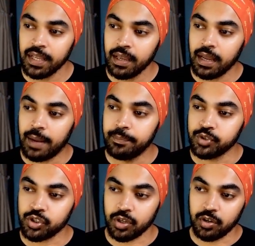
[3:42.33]
I'm
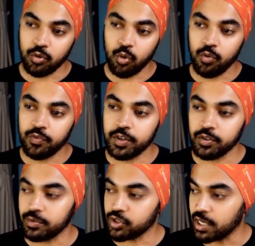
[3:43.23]
just going to go over to
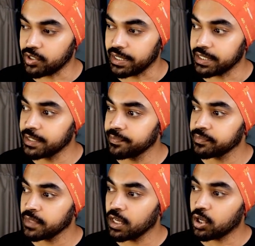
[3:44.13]
the chart right here,
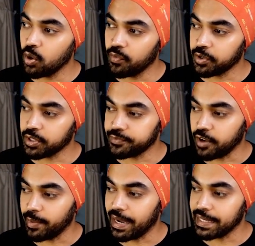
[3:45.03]
go over to the
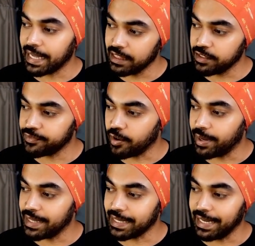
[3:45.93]
format. In the
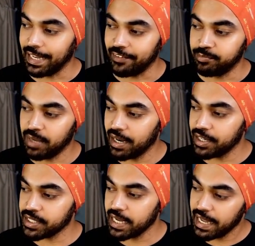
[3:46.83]
format, I have
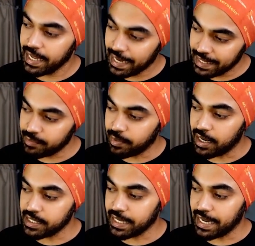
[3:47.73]
bars. In the
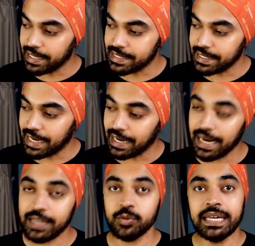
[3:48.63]
bars, and I can say that I'd
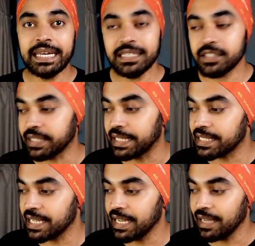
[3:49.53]
like to
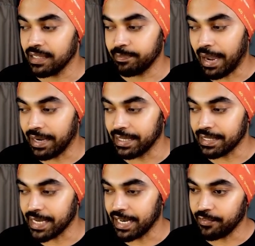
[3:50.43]
increase the padding
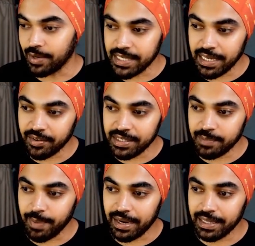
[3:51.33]
inside. Once I increase the
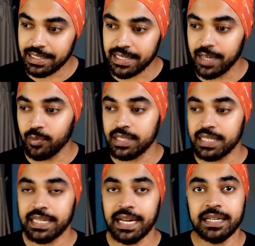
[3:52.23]
padding inside, you can
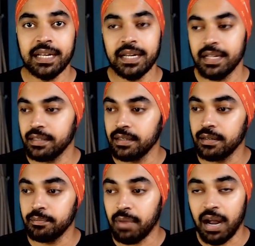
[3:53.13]
see that the
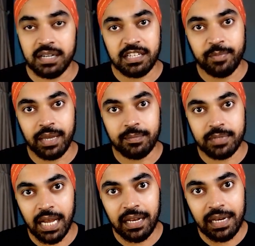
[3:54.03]
bars have become
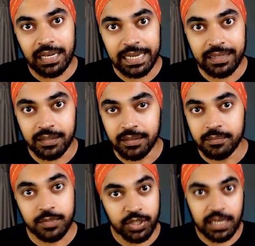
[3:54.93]
slightly leaner,
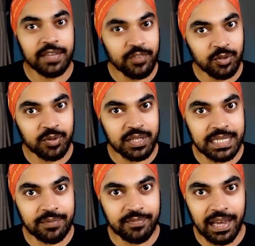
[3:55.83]
still giving you the
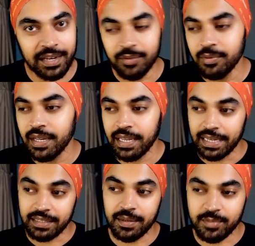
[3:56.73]
same value
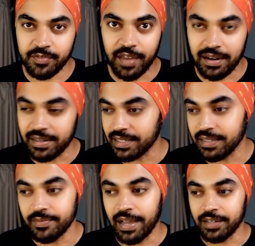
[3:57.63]
in terms of
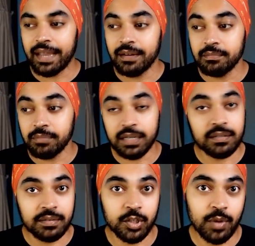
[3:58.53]
analytical value, but
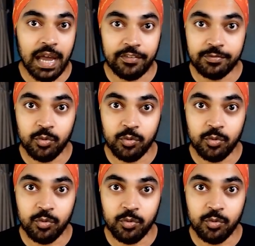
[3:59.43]
you have more